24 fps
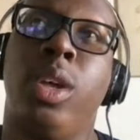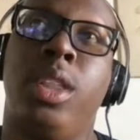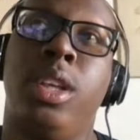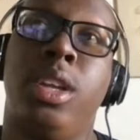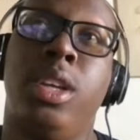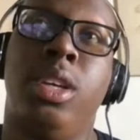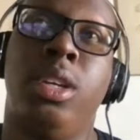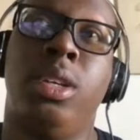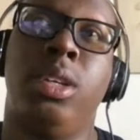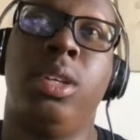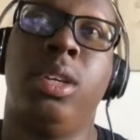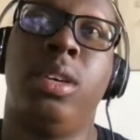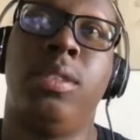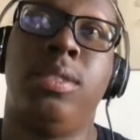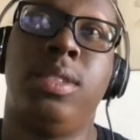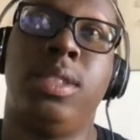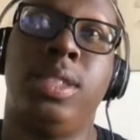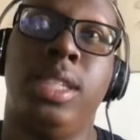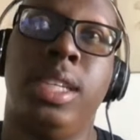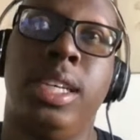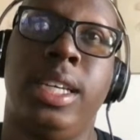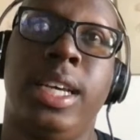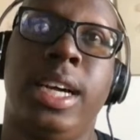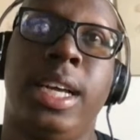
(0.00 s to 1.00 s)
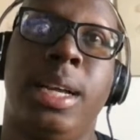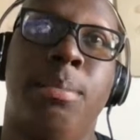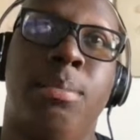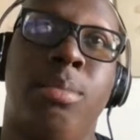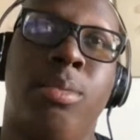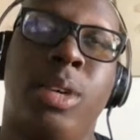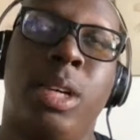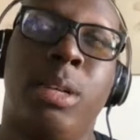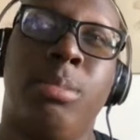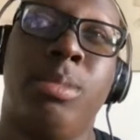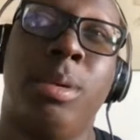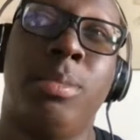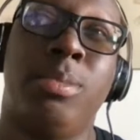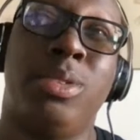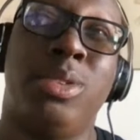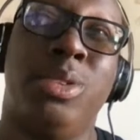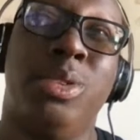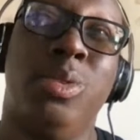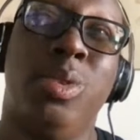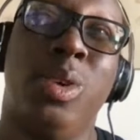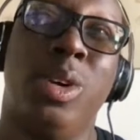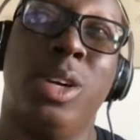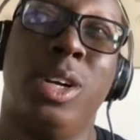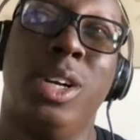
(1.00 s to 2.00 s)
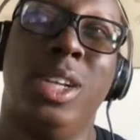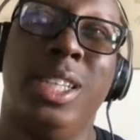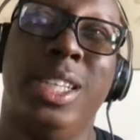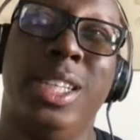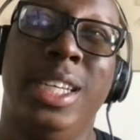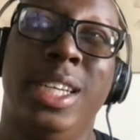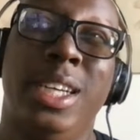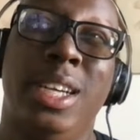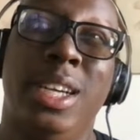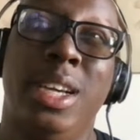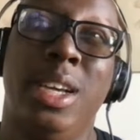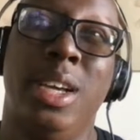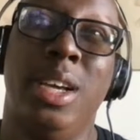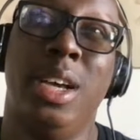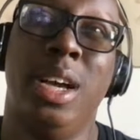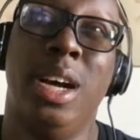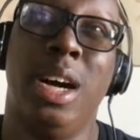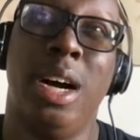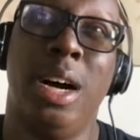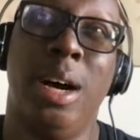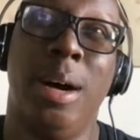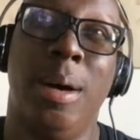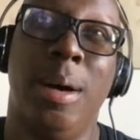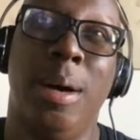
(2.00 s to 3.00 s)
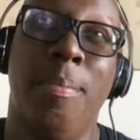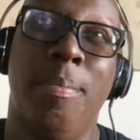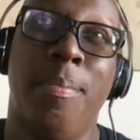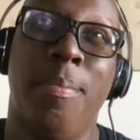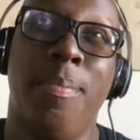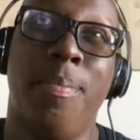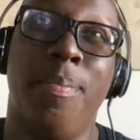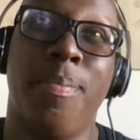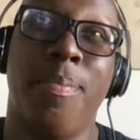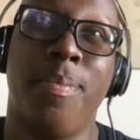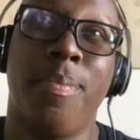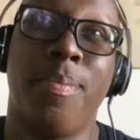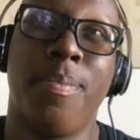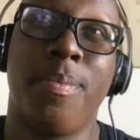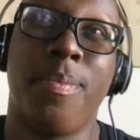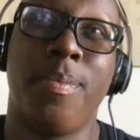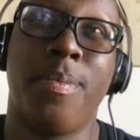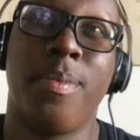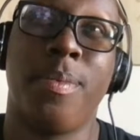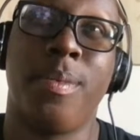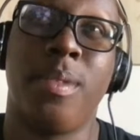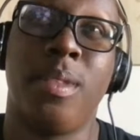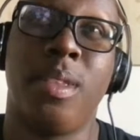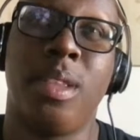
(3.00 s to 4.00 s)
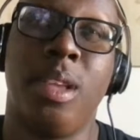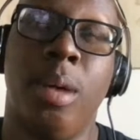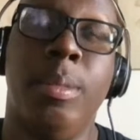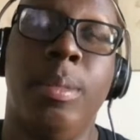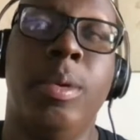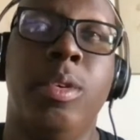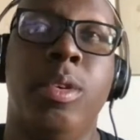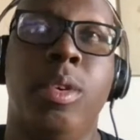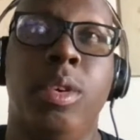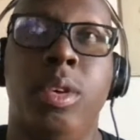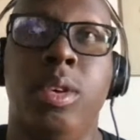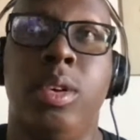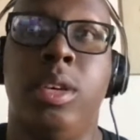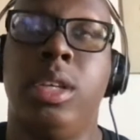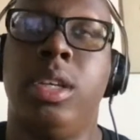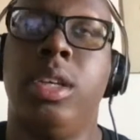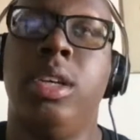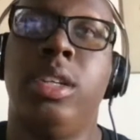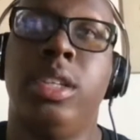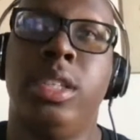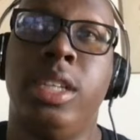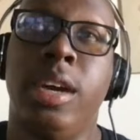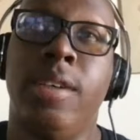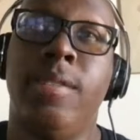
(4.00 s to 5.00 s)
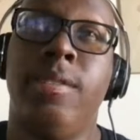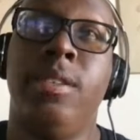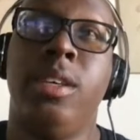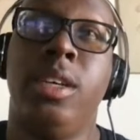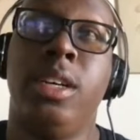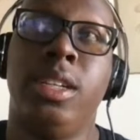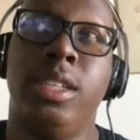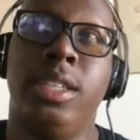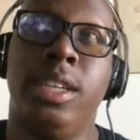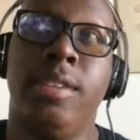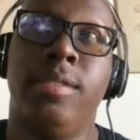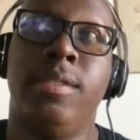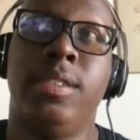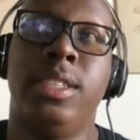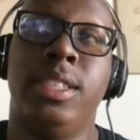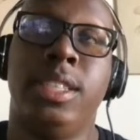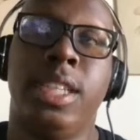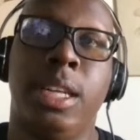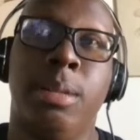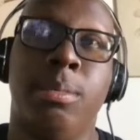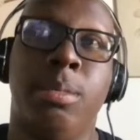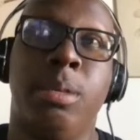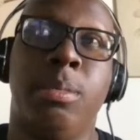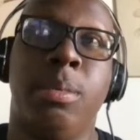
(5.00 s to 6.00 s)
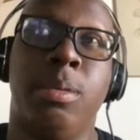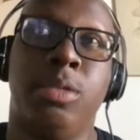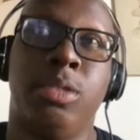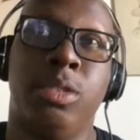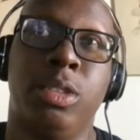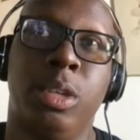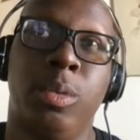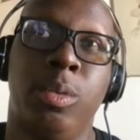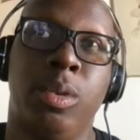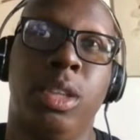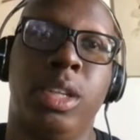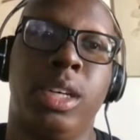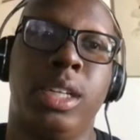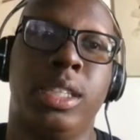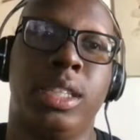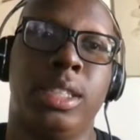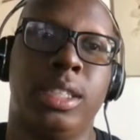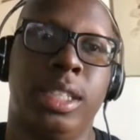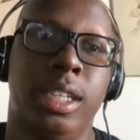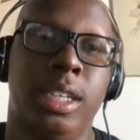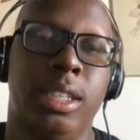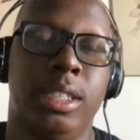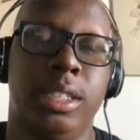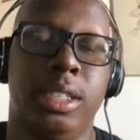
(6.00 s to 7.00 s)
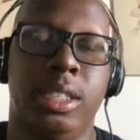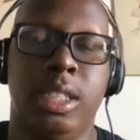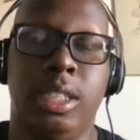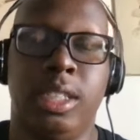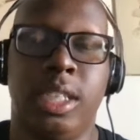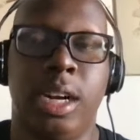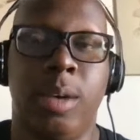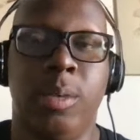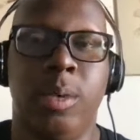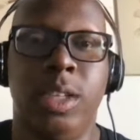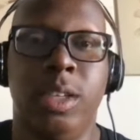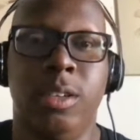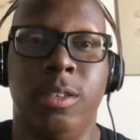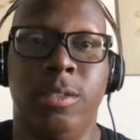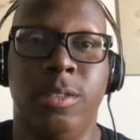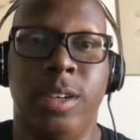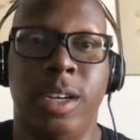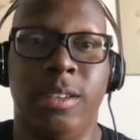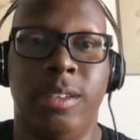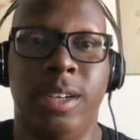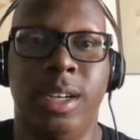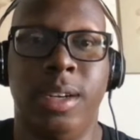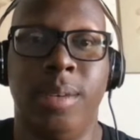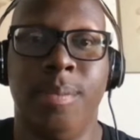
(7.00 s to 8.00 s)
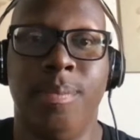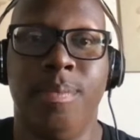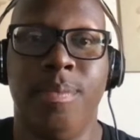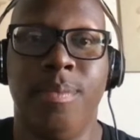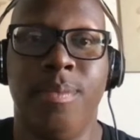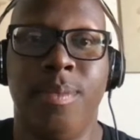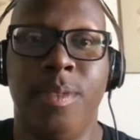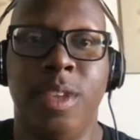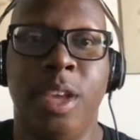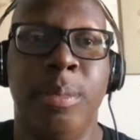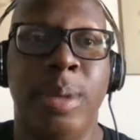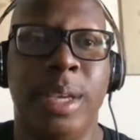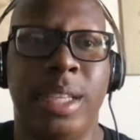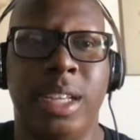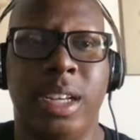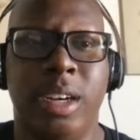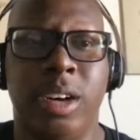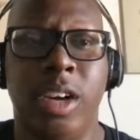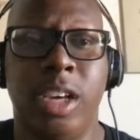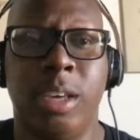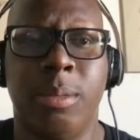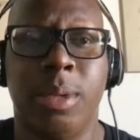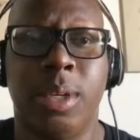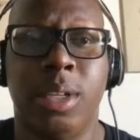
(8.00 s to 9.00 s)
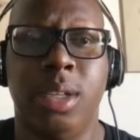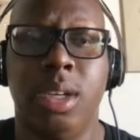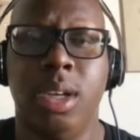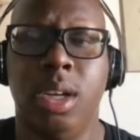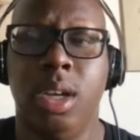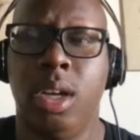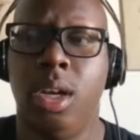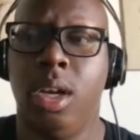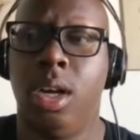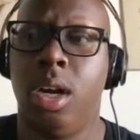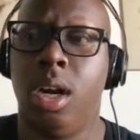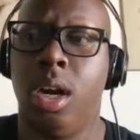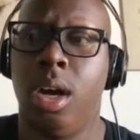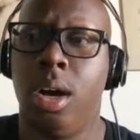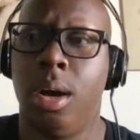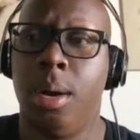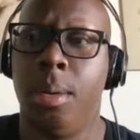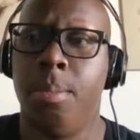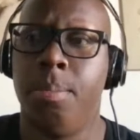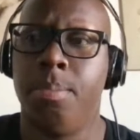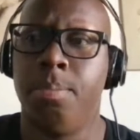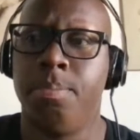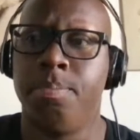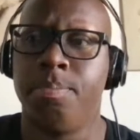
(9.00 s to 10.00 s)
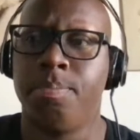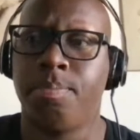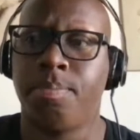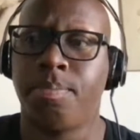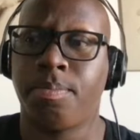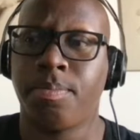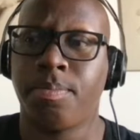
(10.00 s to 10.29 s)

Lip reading: whether the UFC kind of brought him up too early. Um, I mean, you could definitely say they brought him up too early when you look at the Tyron Woodley fight, right? You can make that argument. Um,